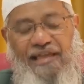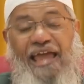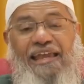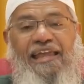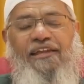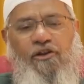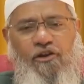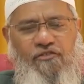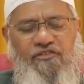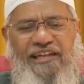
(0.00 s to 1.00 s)
And later
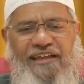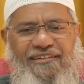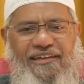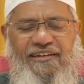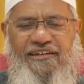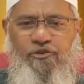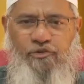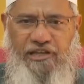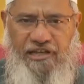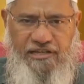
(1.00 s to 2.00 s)
on, it was translated into
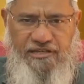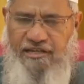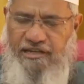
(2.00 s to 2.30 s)
English.